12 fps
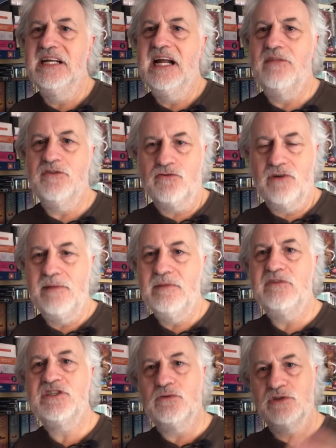And the Grey
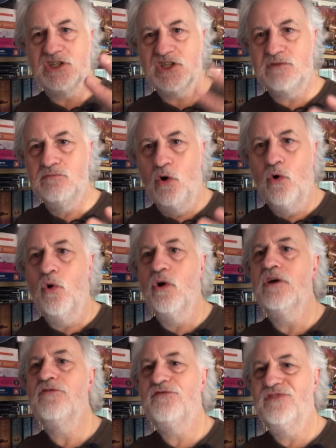Mouser was
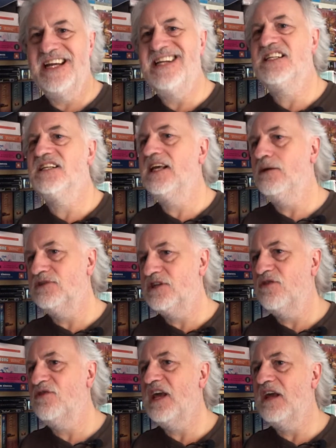small, fleet, and he was
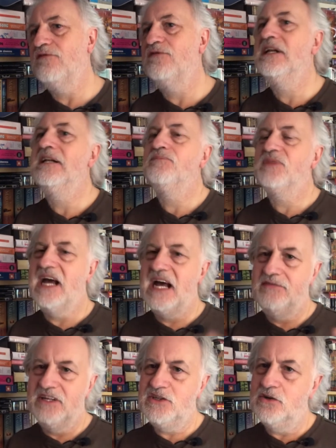a thief.
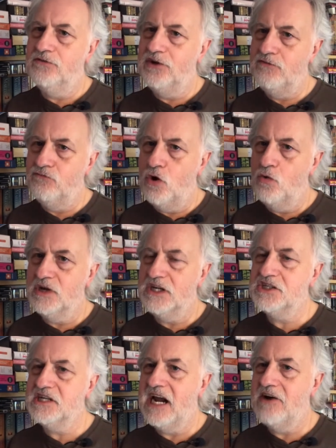And they're sort of very
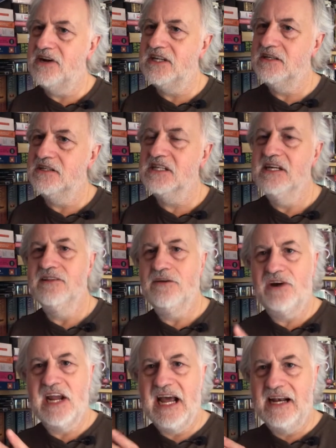roguish characters. They're
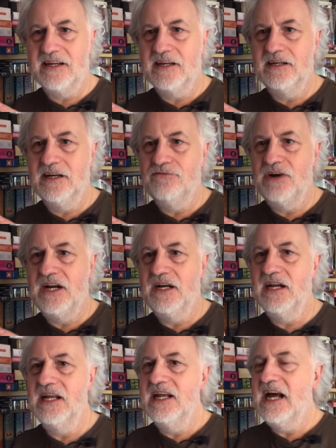very elegantly
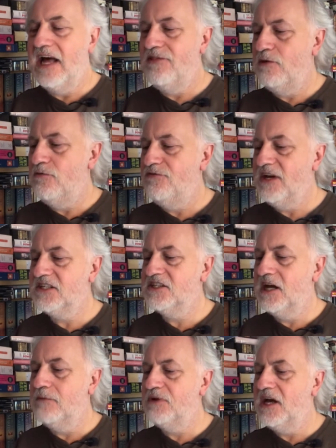written, and they were fixed
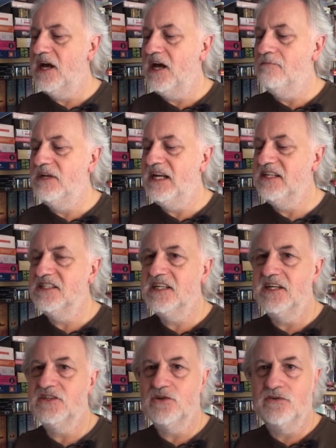up
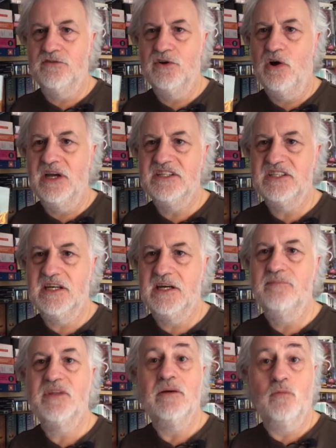
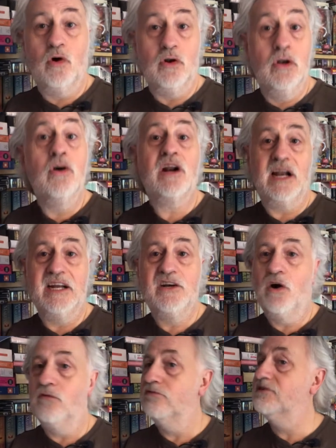into what look like
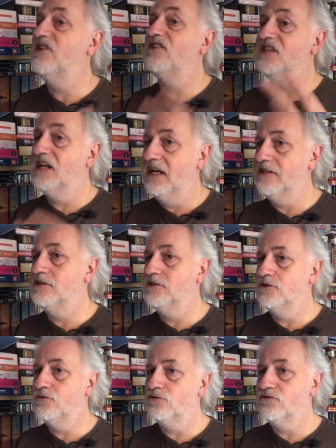novels. They're actually collections
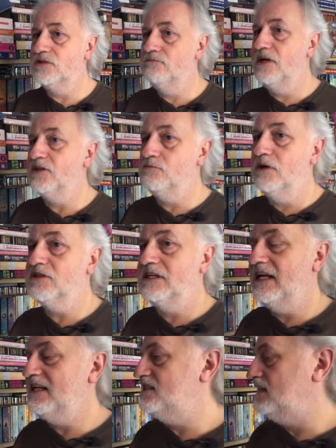of short stories much, much
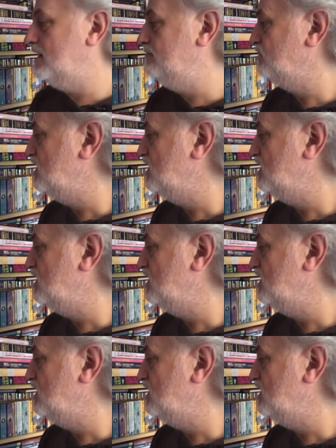later.